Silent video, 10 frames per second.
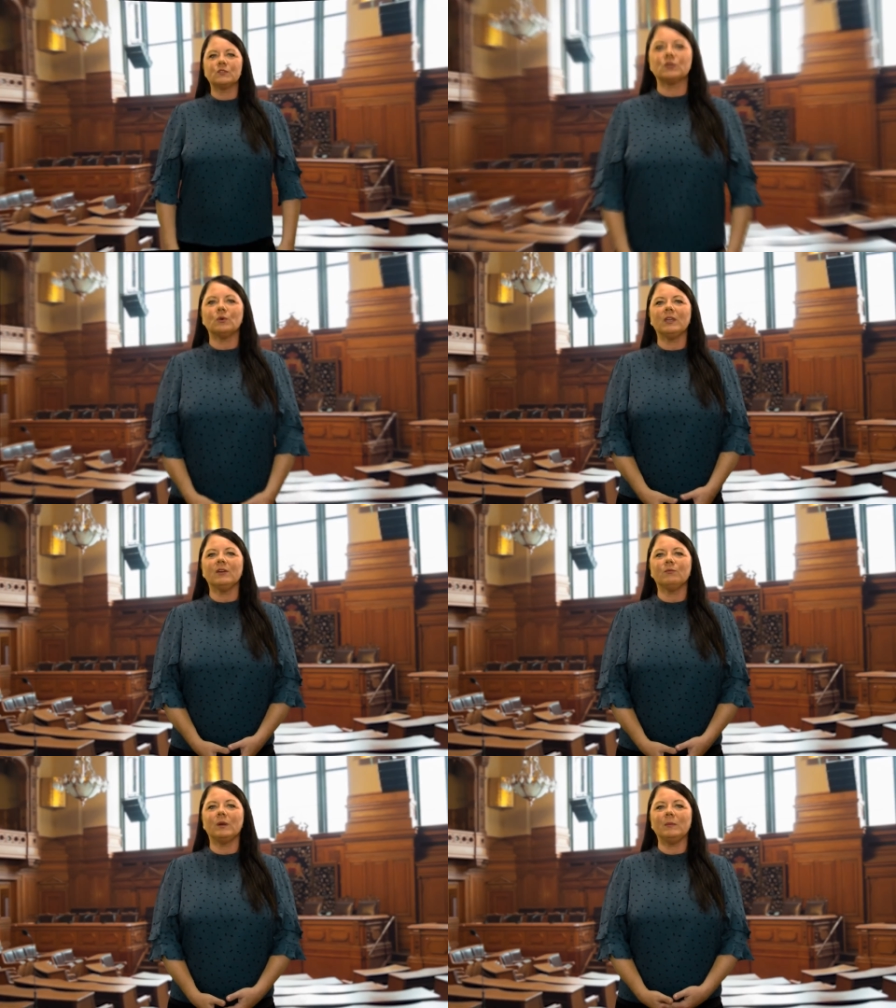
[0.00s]

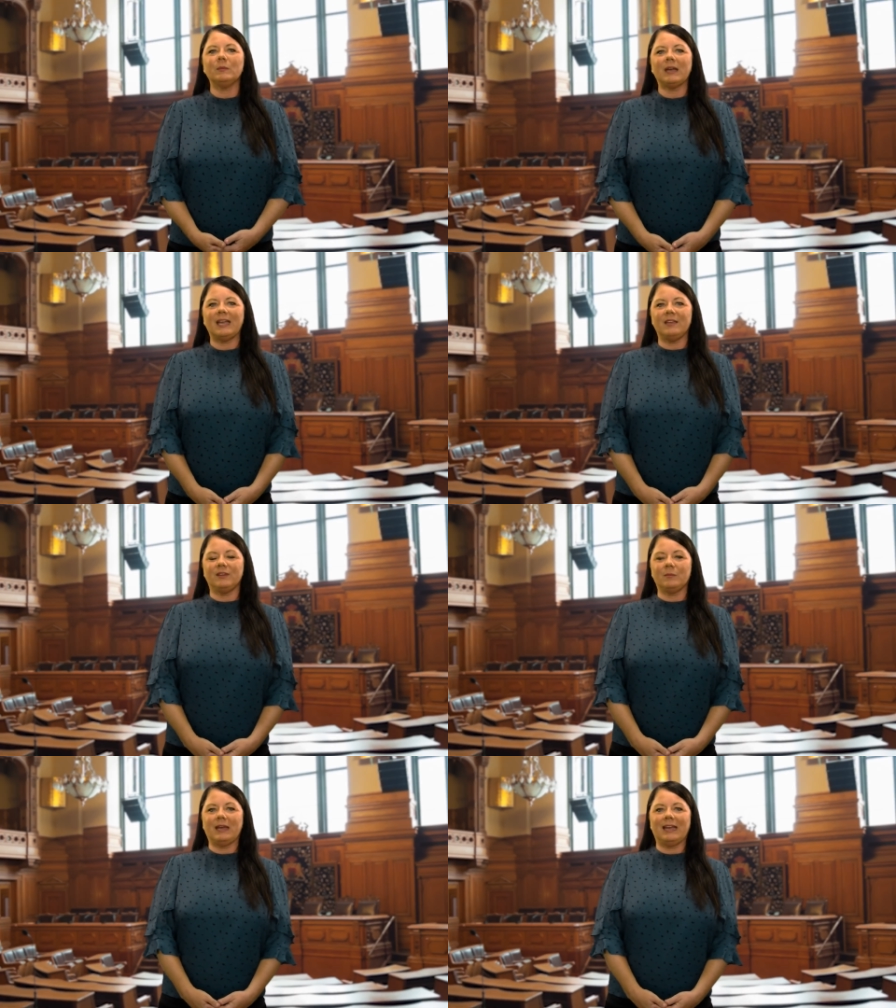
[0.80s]
Talking of women
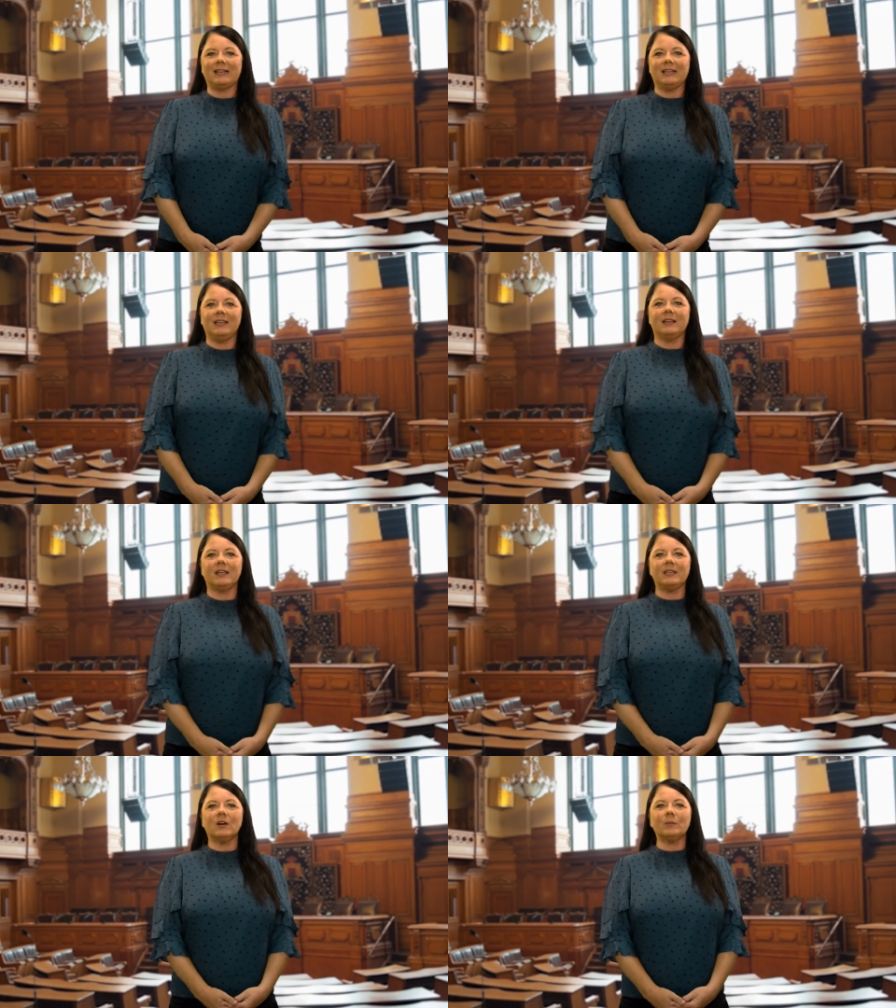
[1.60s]
behaving badly, a
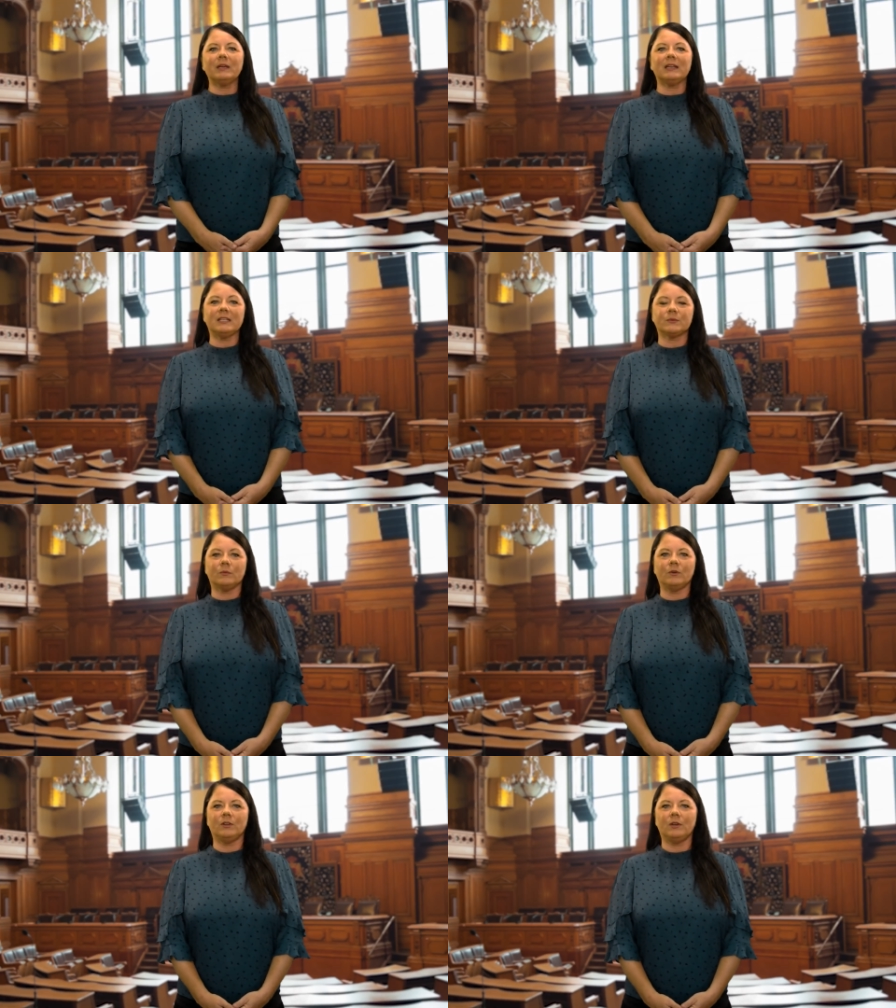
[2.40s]
young
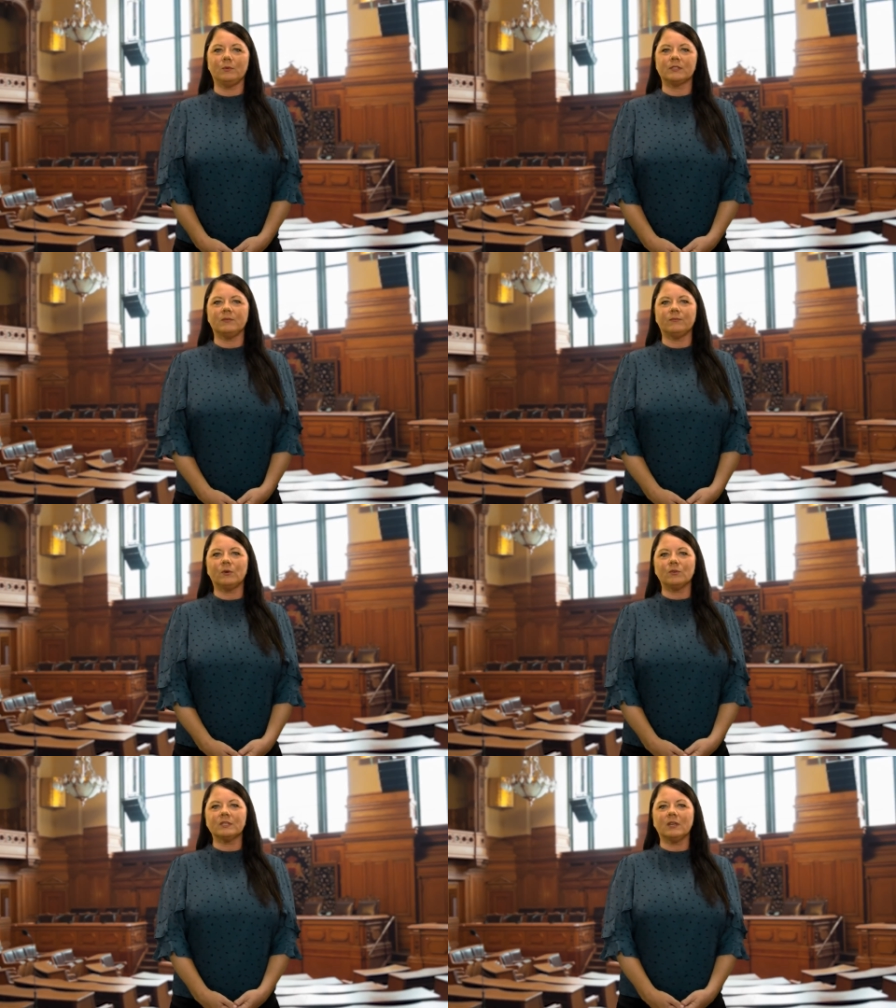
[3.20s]
policewoman who was
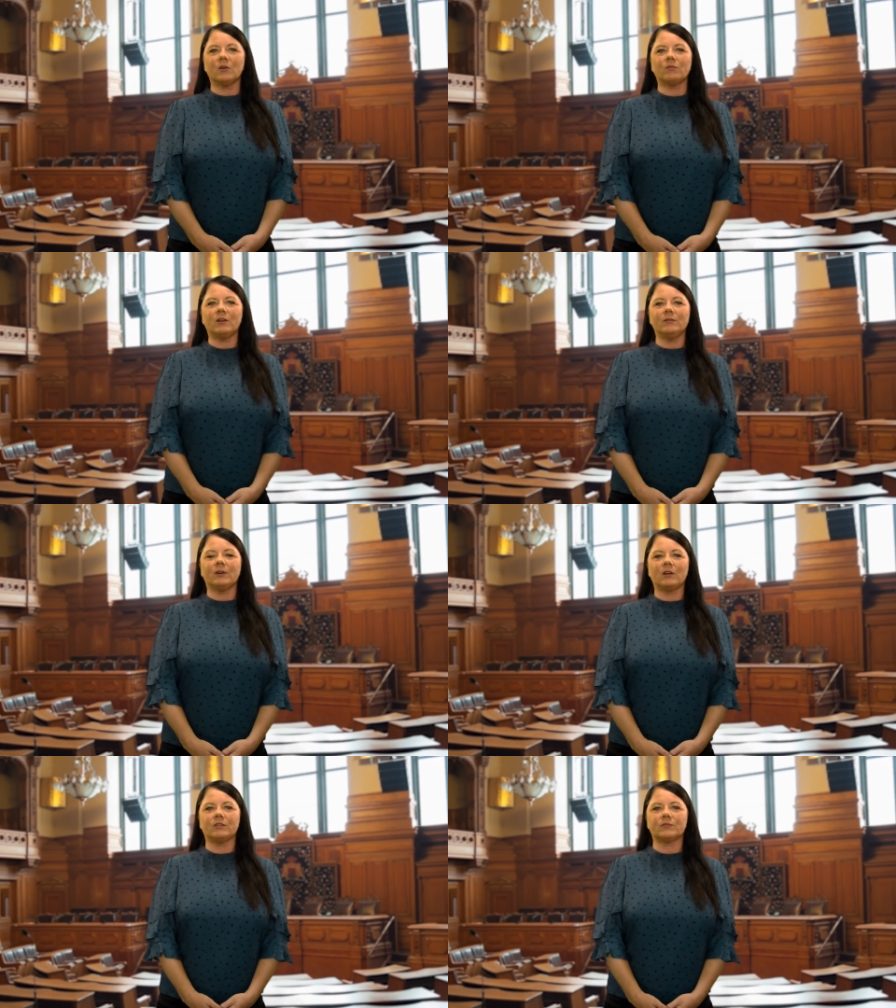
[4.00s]
enforcing
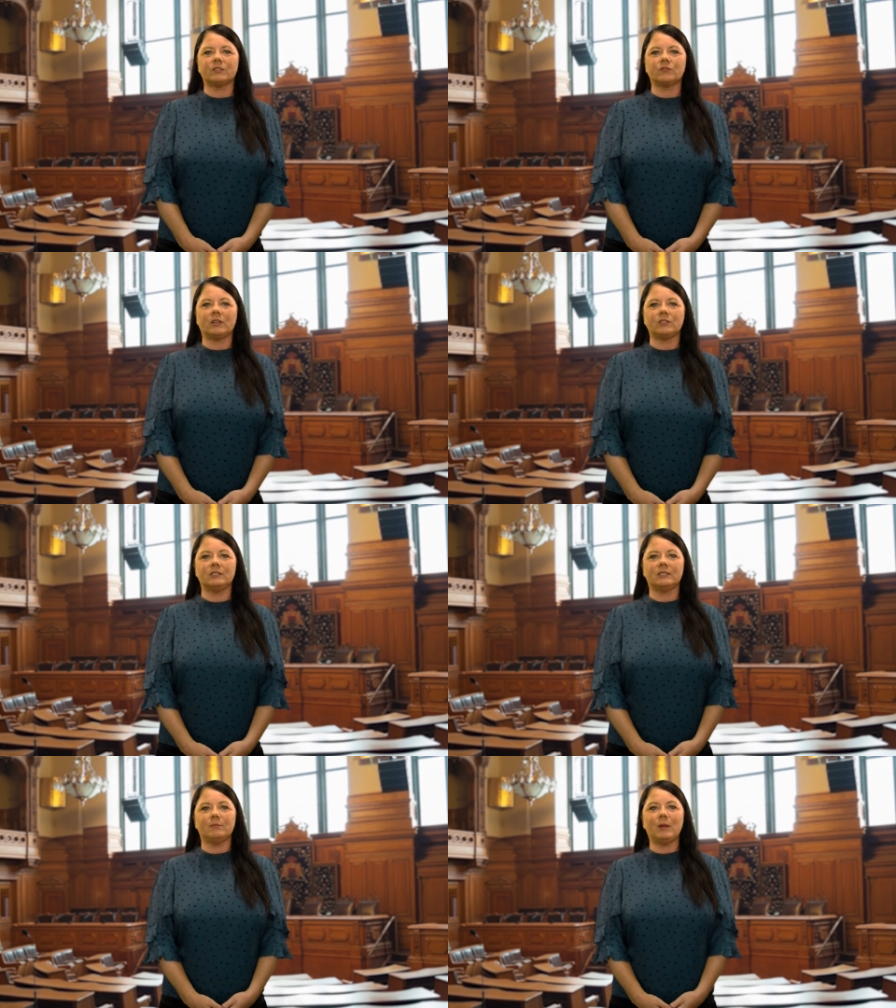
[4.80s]
coronavirus
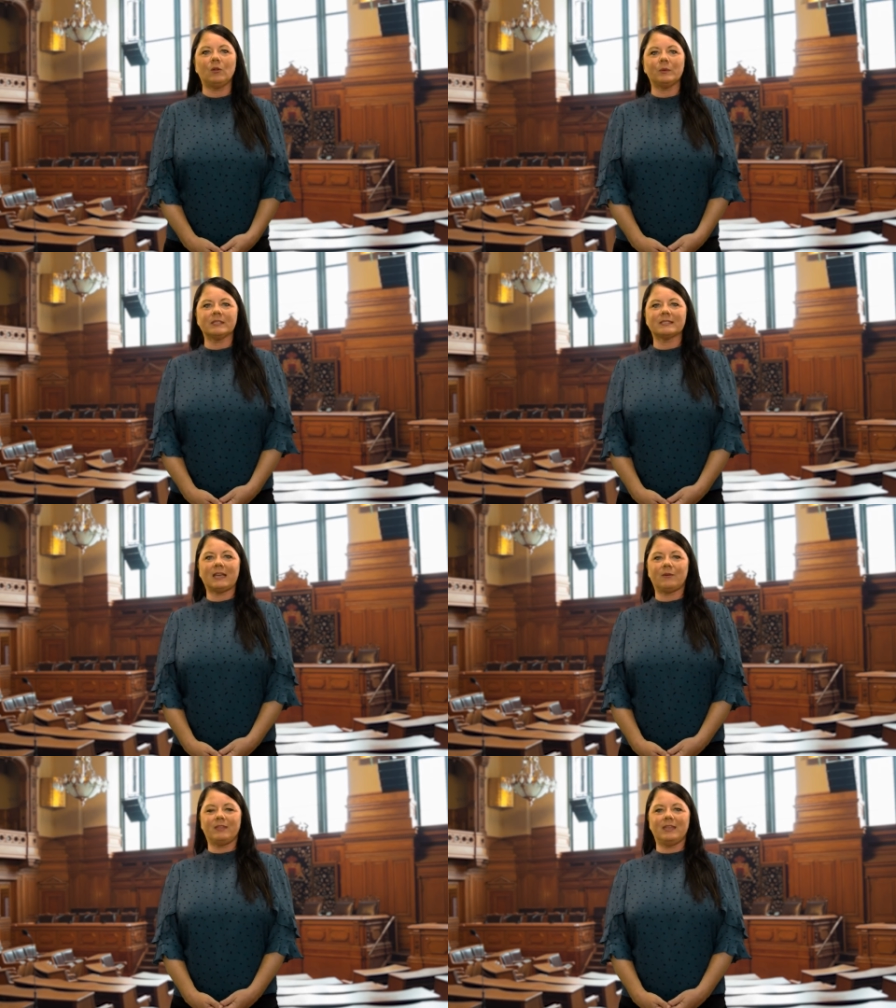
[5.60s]
restrictions in Melbourne's
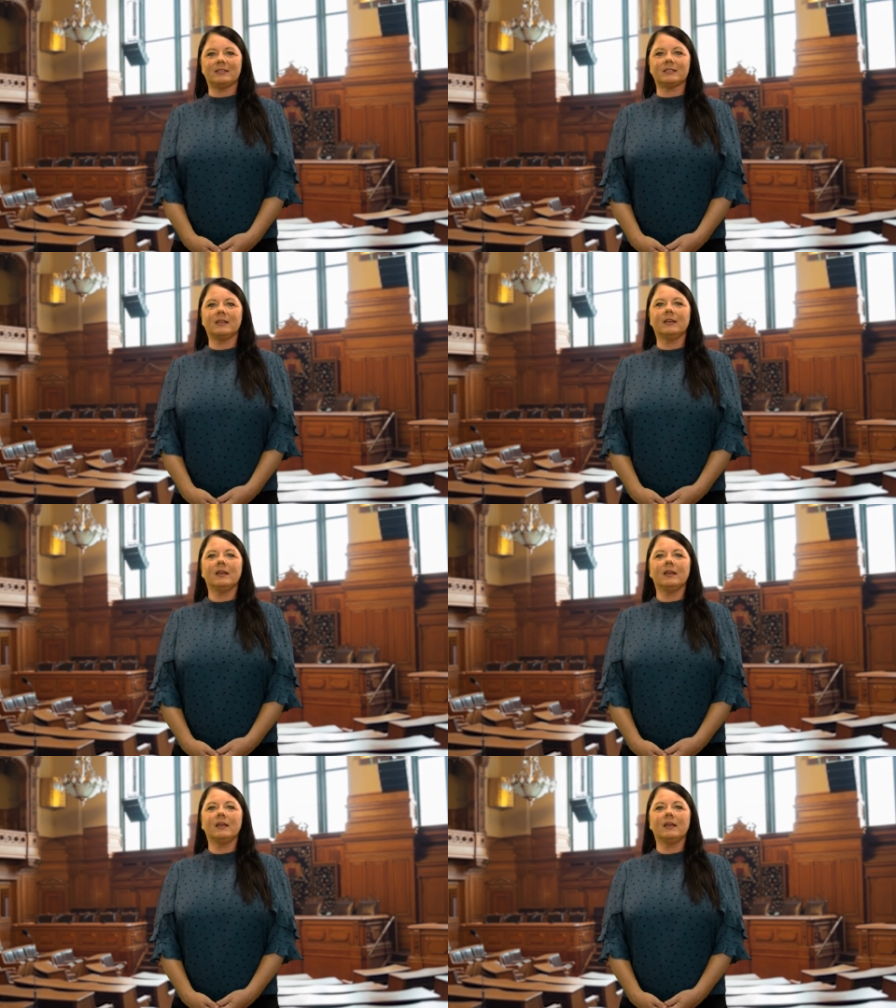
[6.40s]
southeast